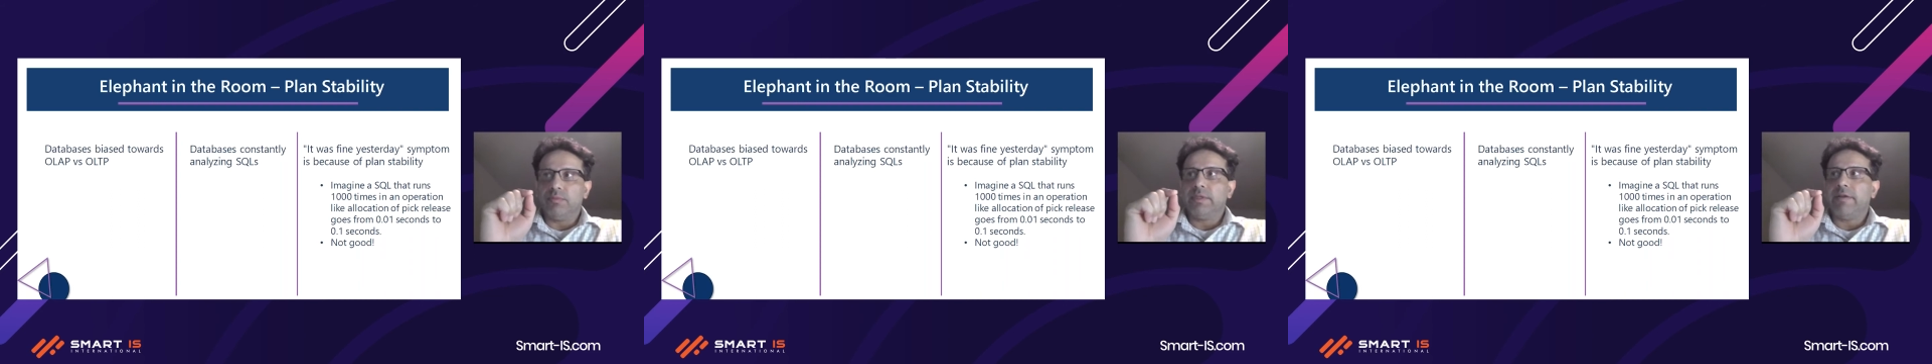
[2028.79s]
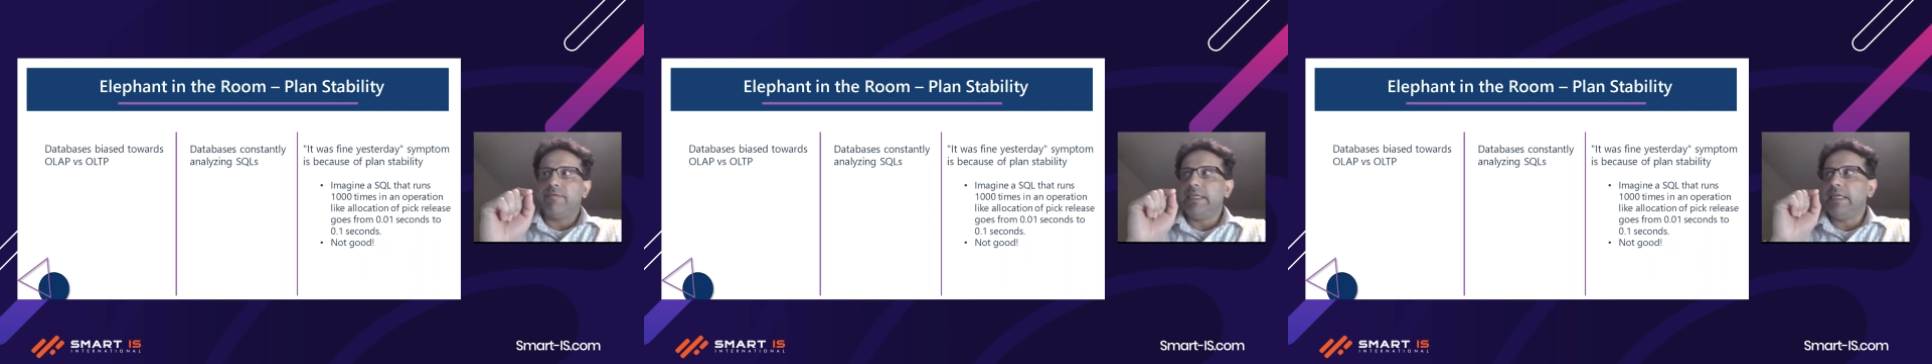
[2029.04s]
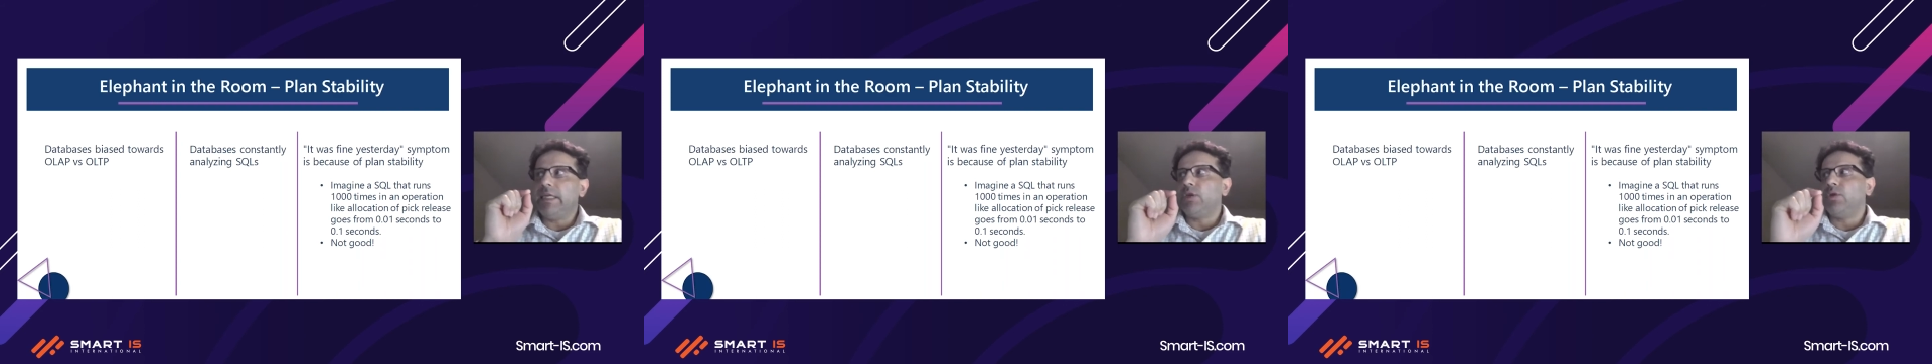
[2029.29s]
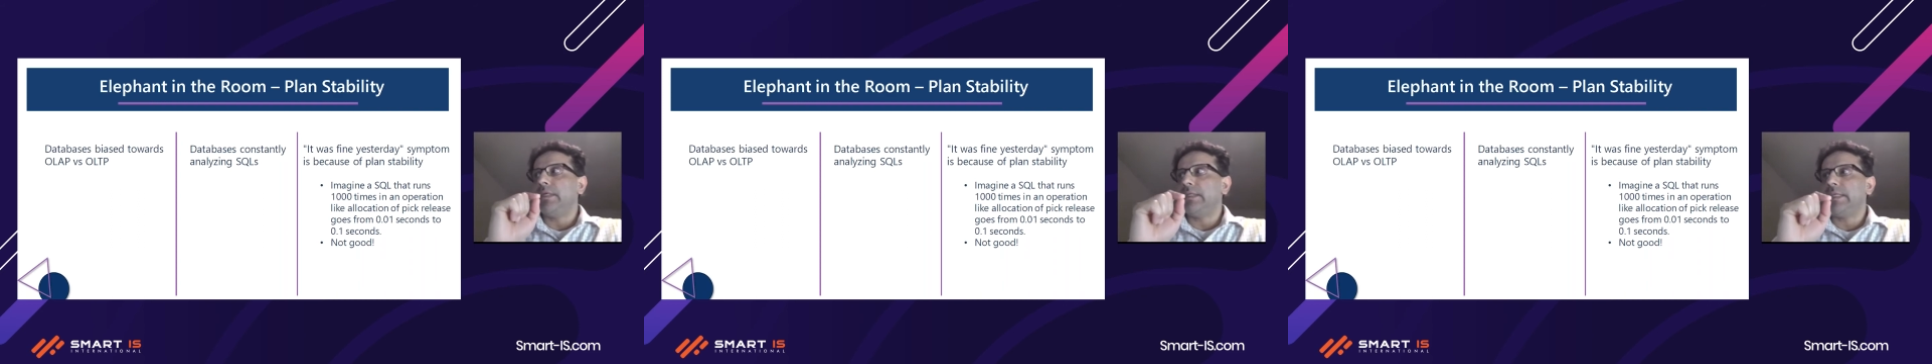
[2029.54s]
that we need
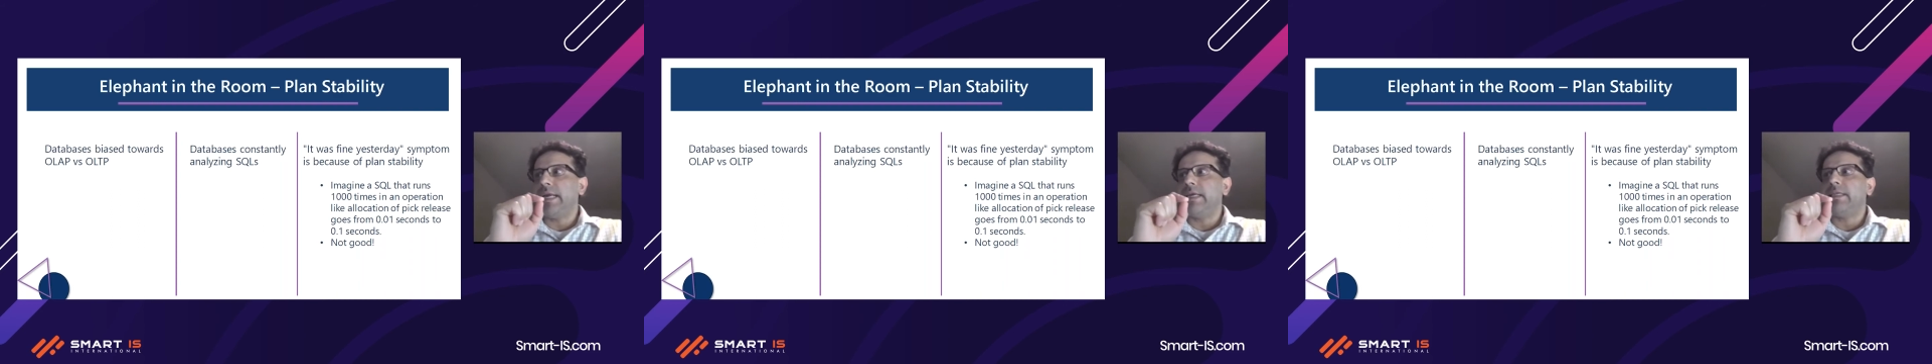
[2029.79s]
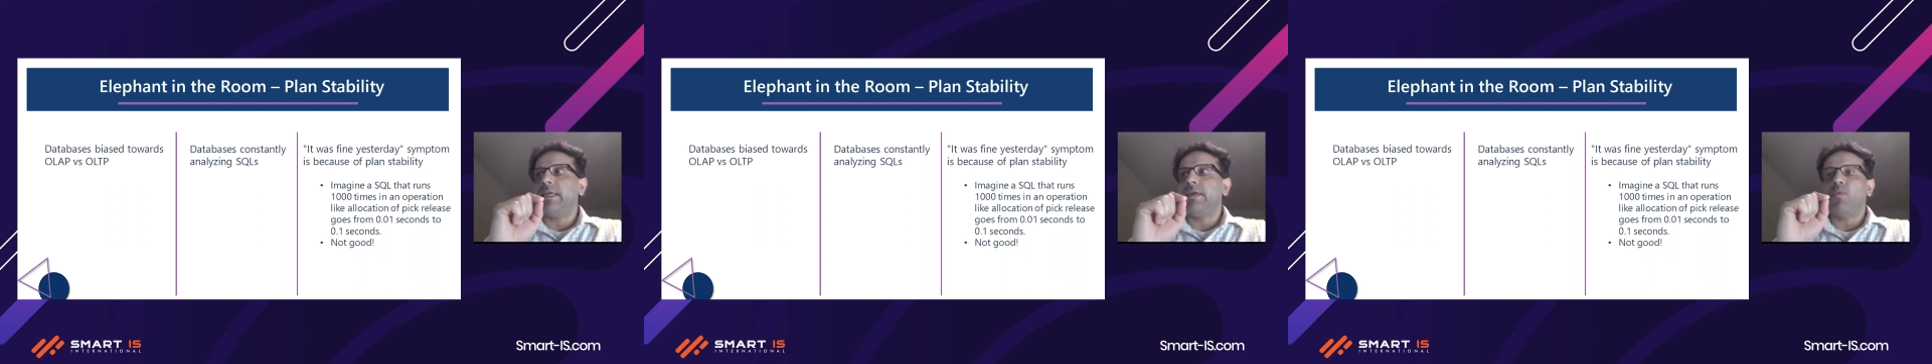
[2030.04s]
to understand that